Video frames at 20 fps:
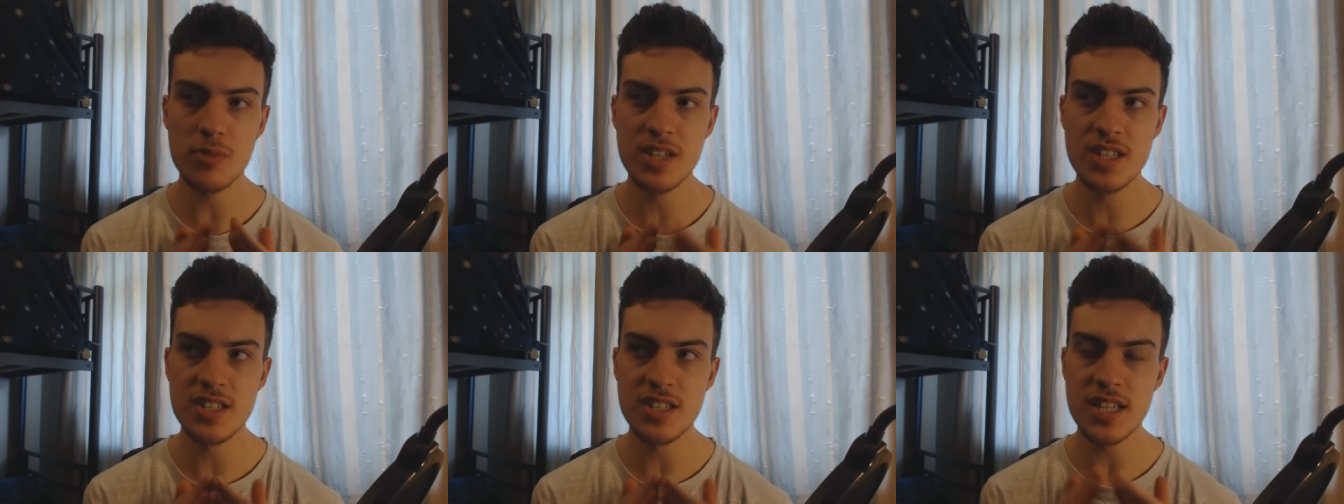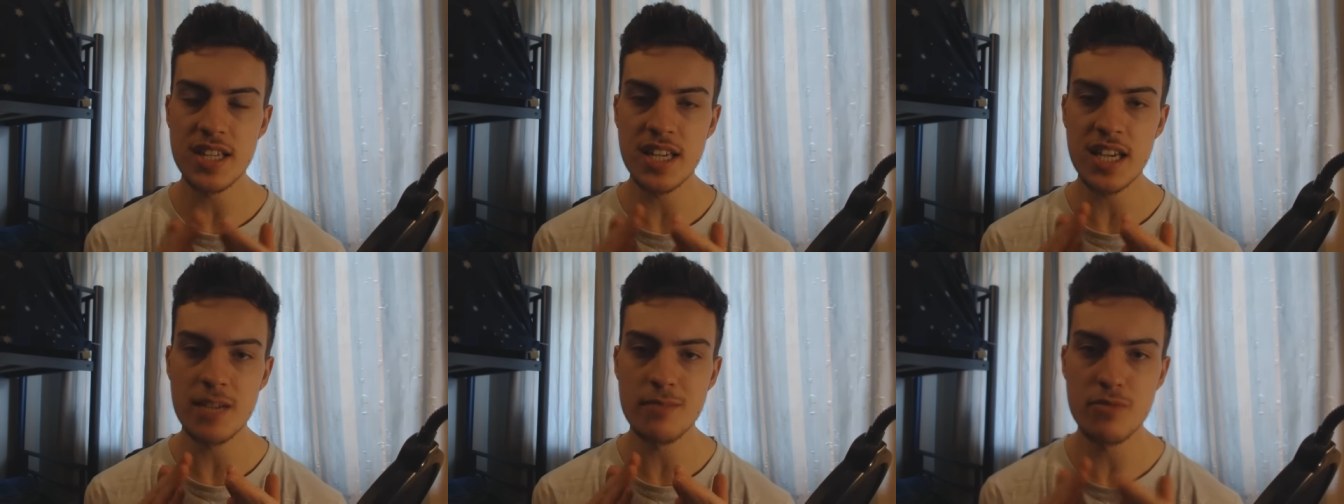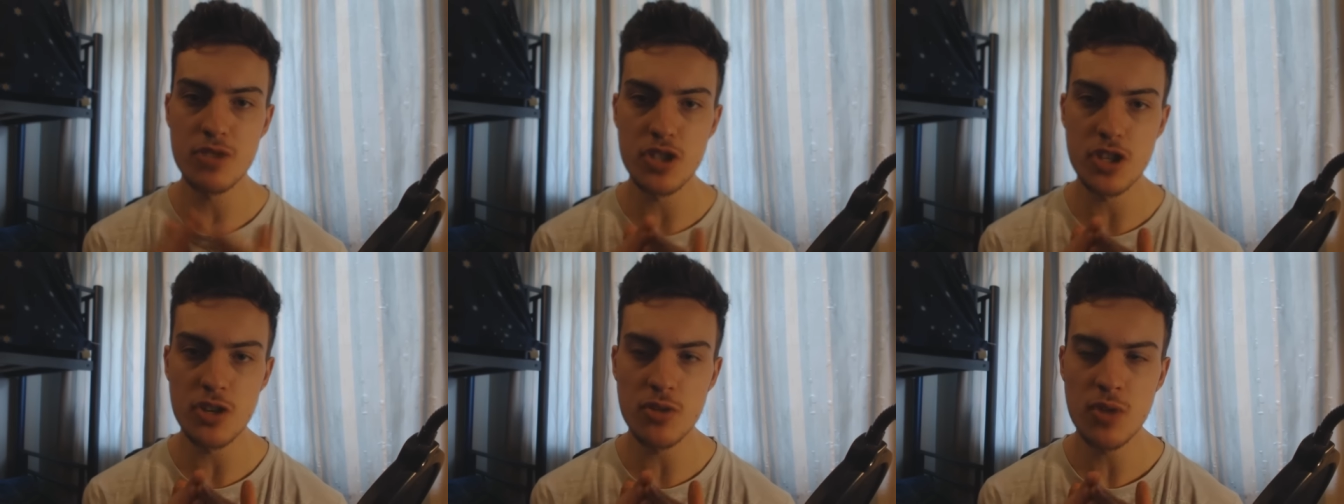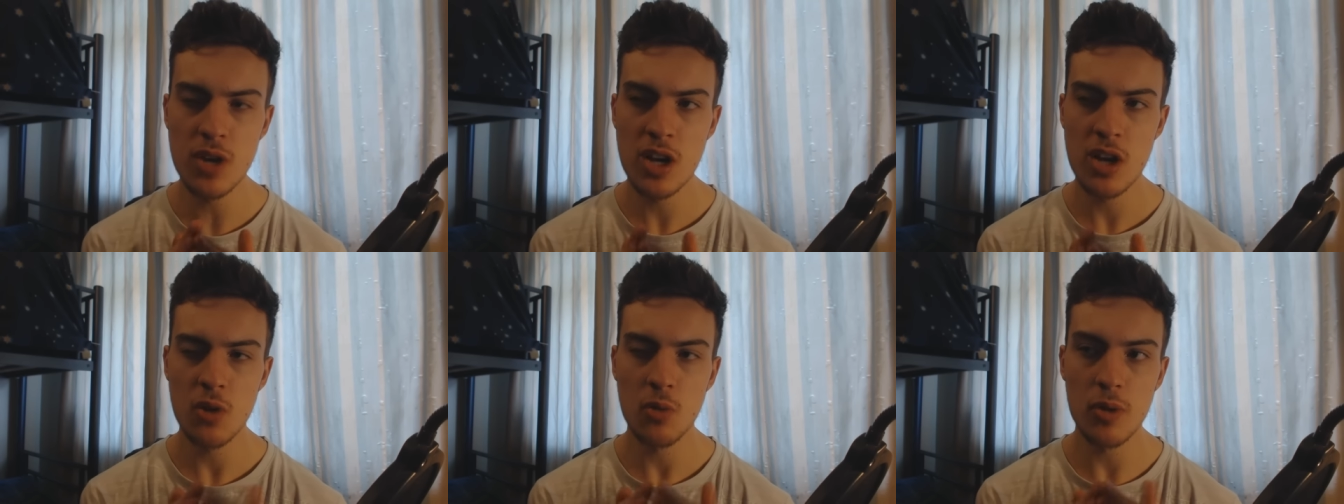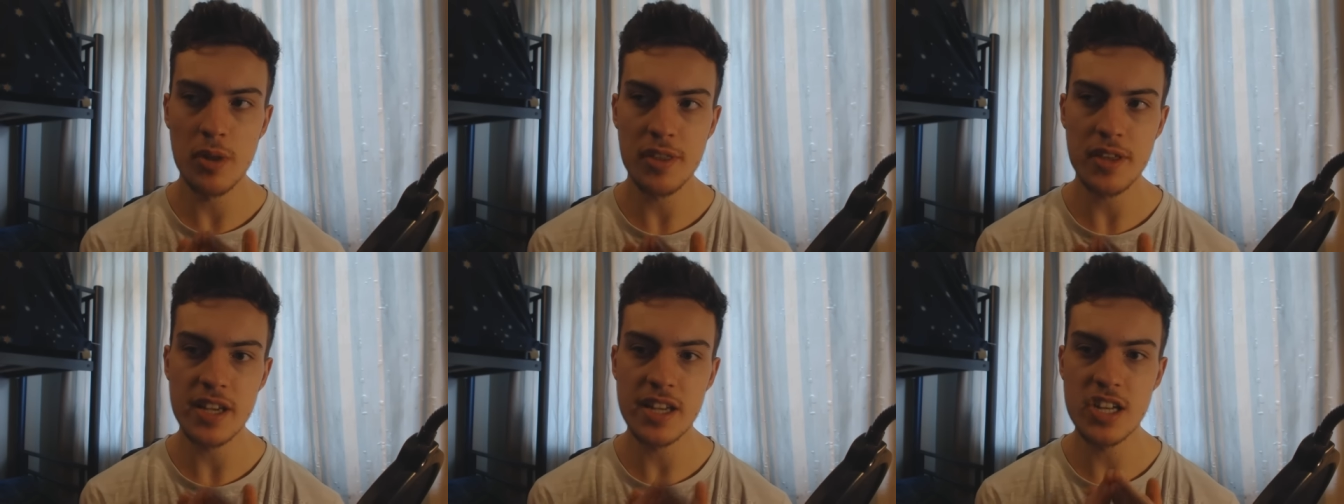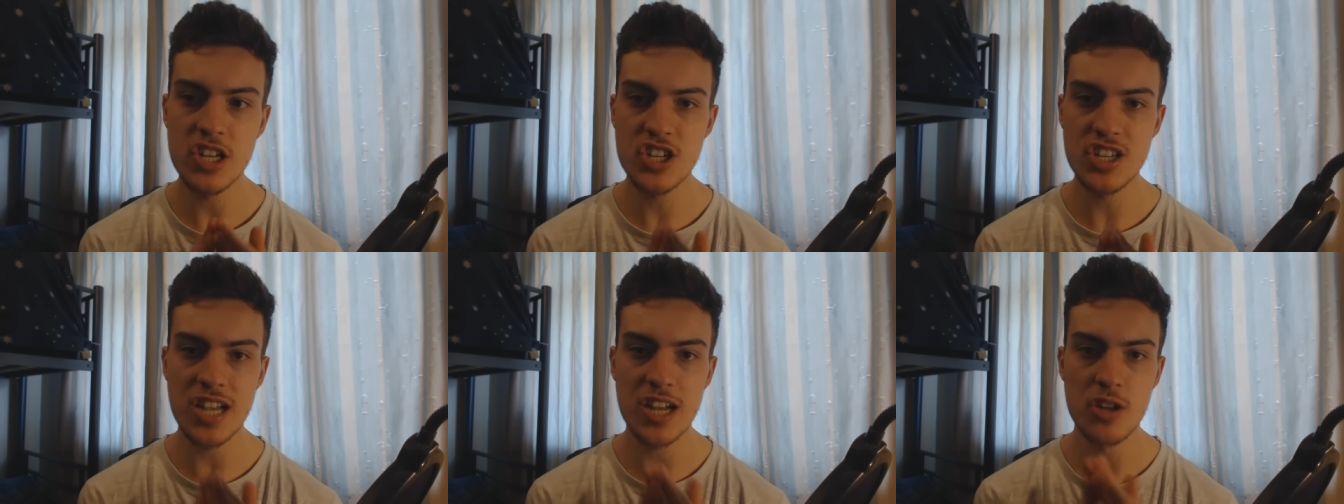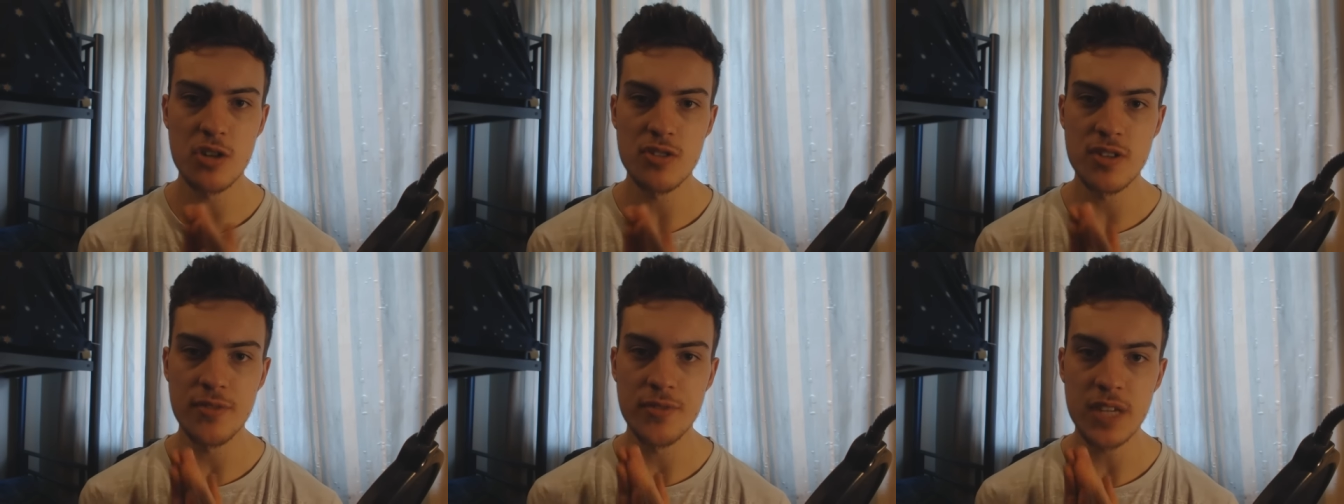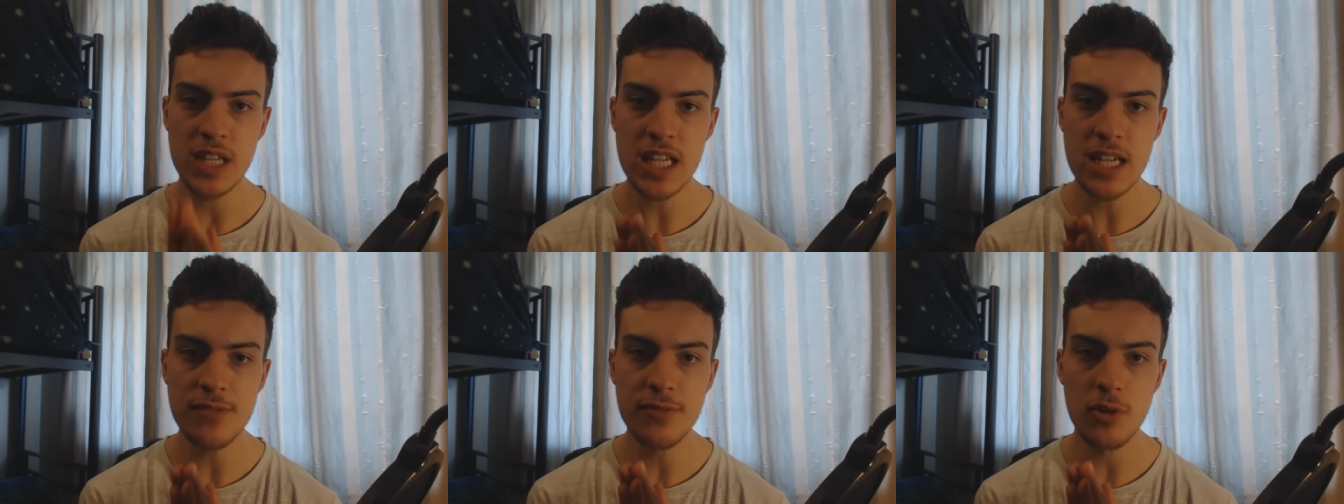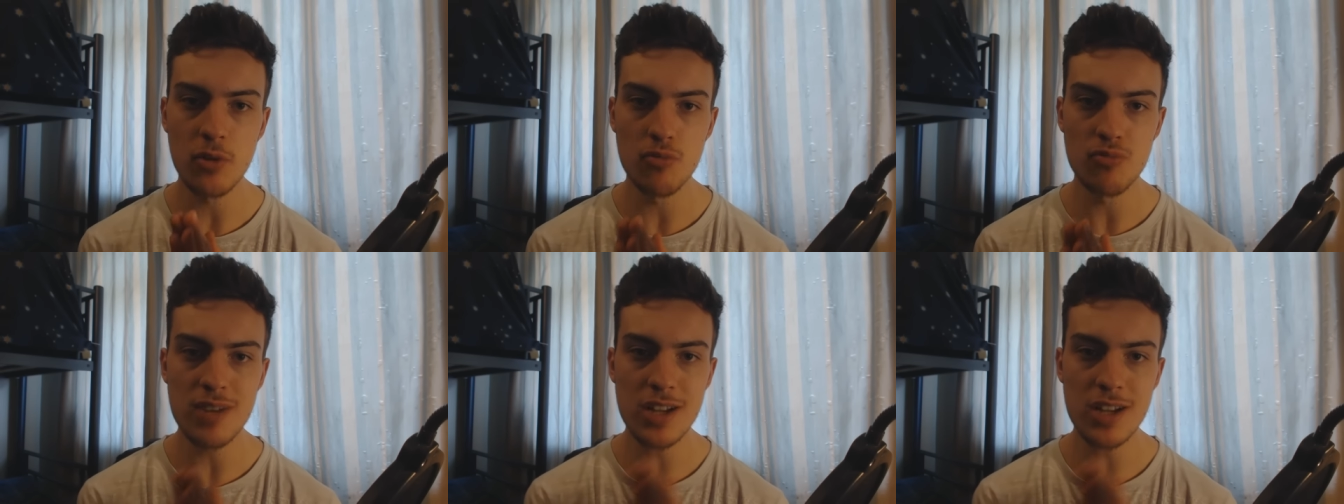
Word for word: what we see him do within Shadows of Evil.